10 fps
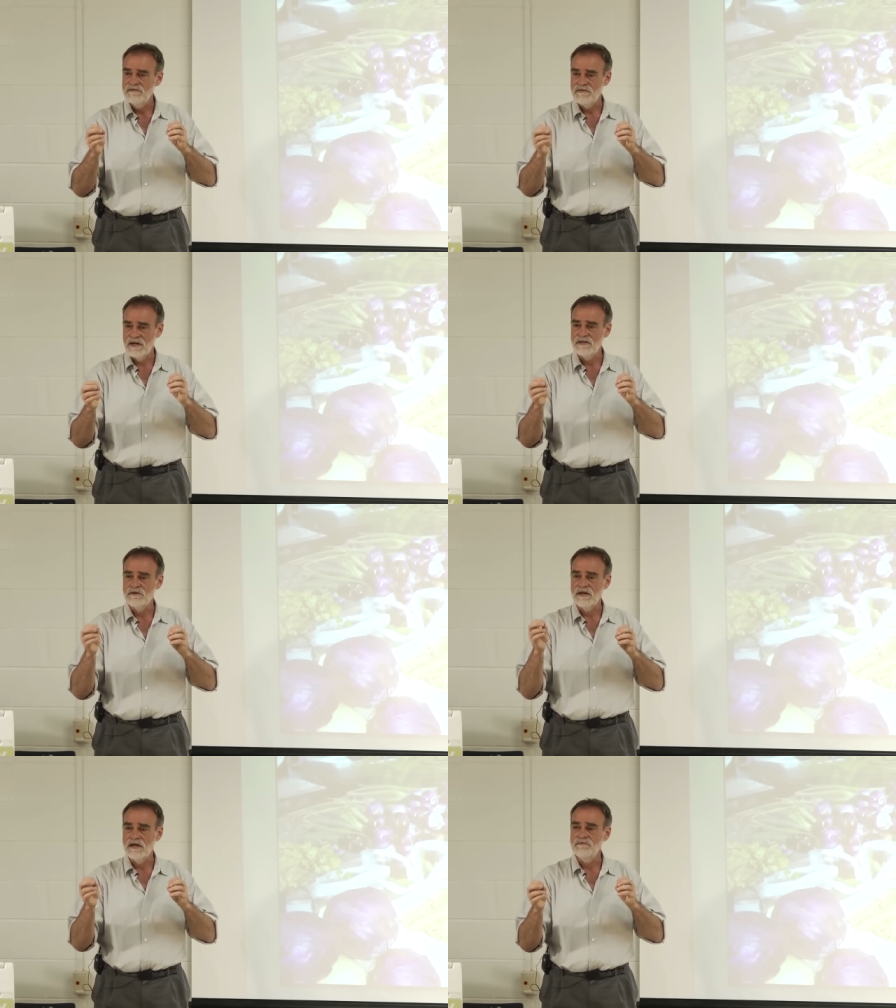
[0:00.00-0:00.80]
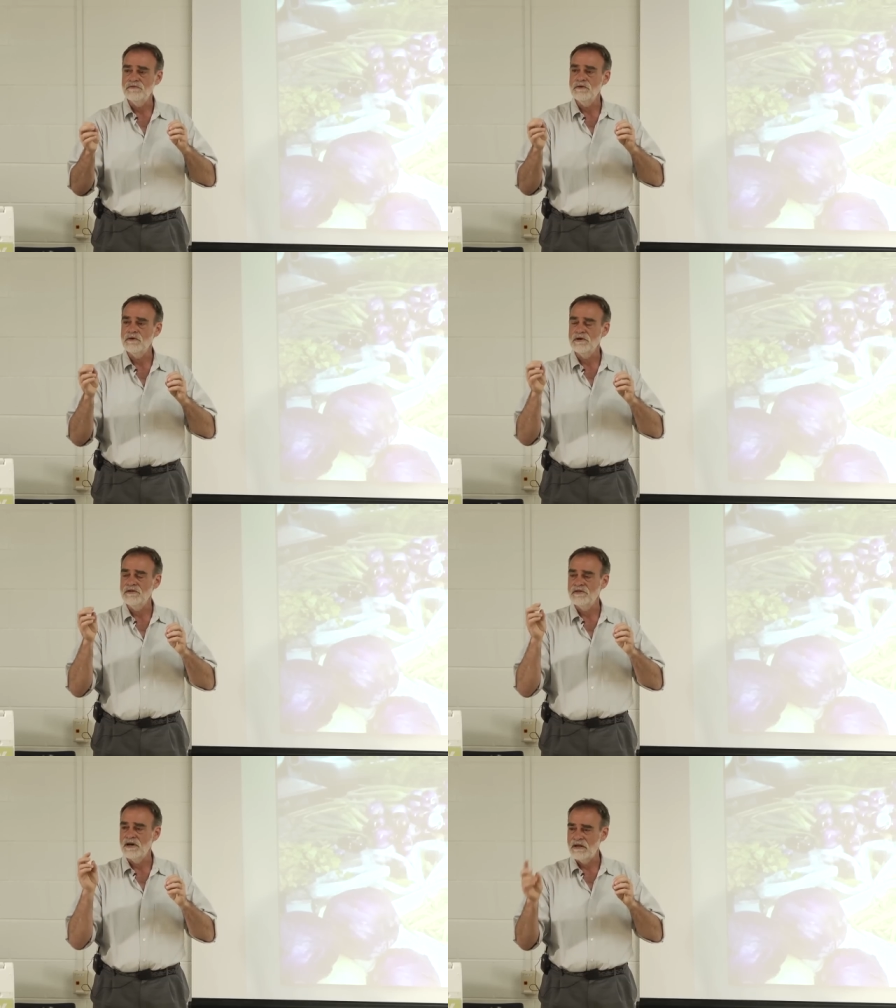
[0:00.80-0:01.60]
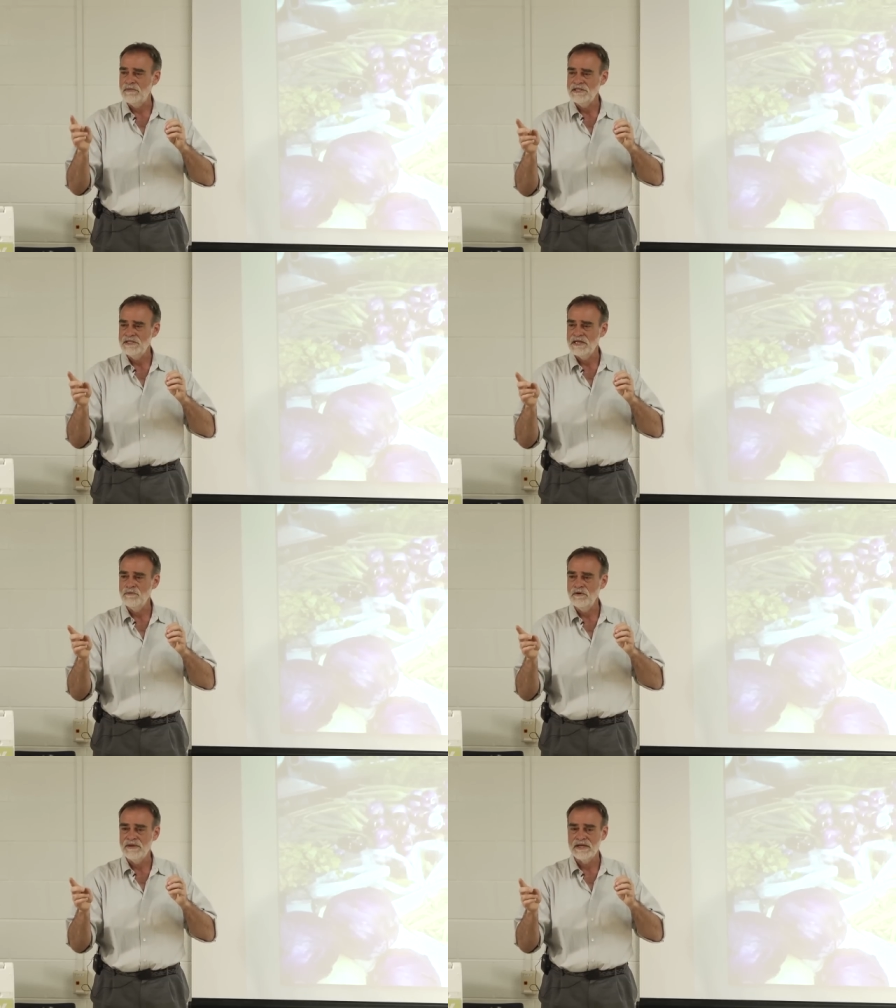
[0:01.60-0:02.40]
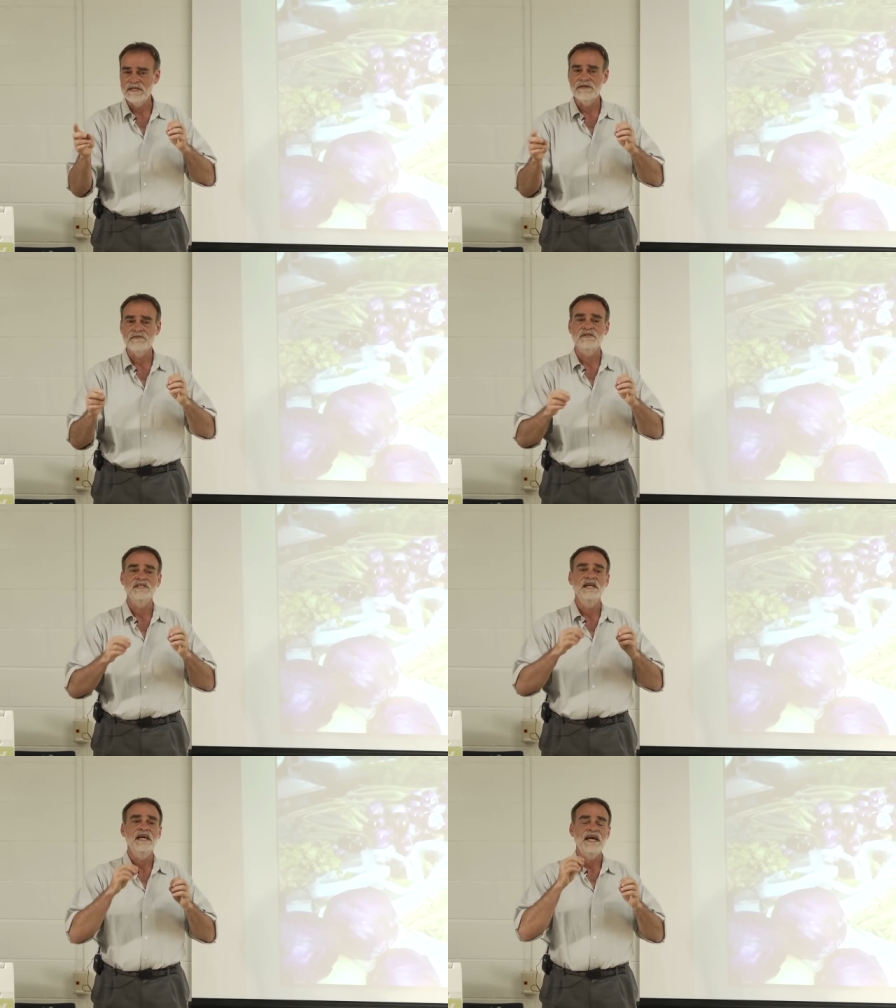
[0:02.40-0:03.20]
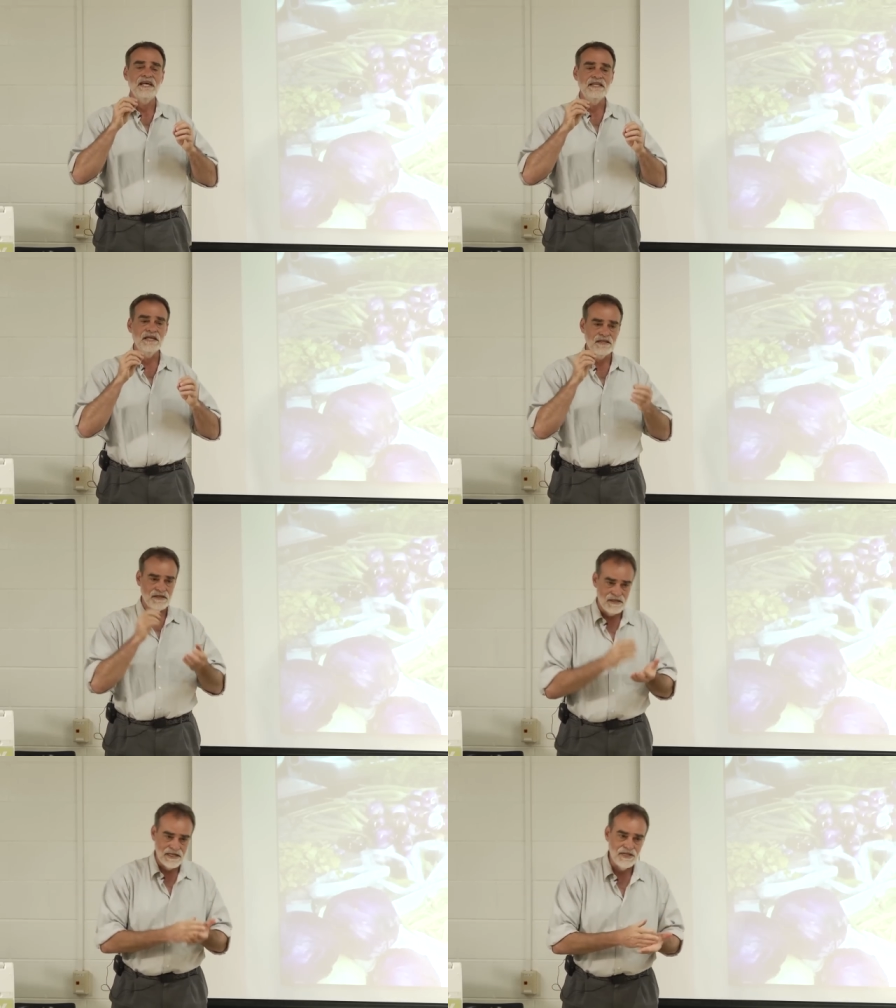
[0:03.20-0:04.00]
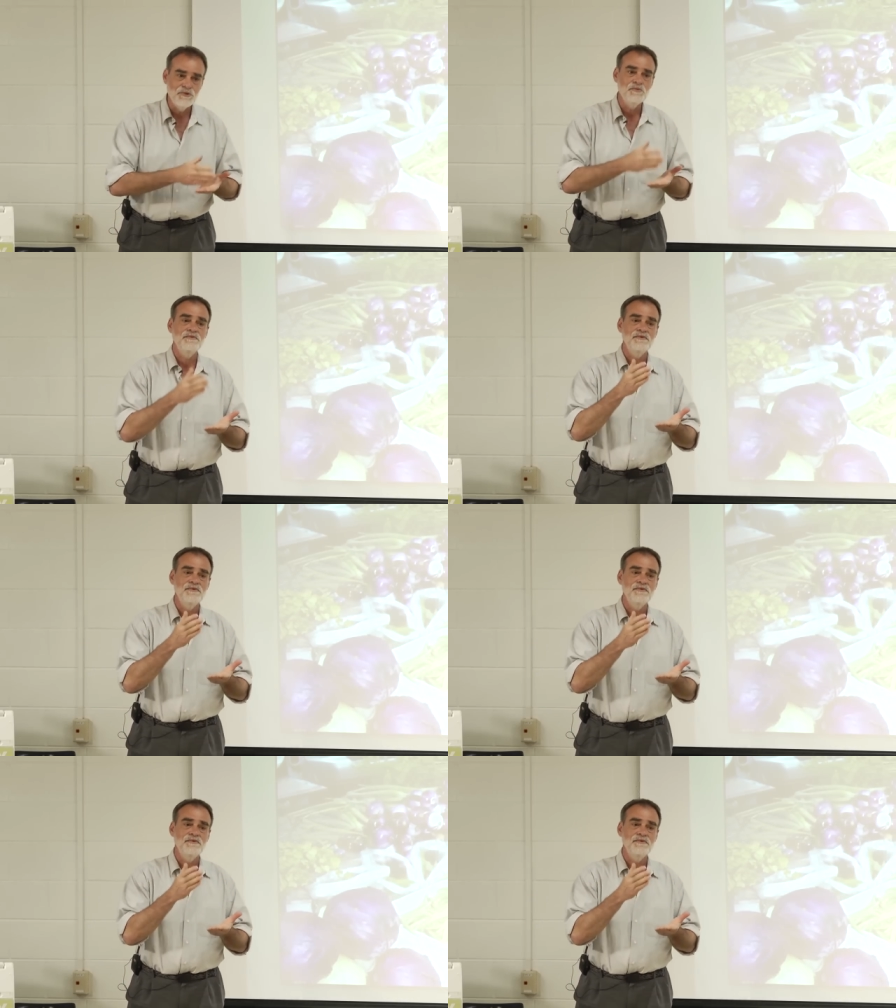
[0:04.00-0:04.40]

fun or helpful or you thought, I bet you that will make a difference. And then each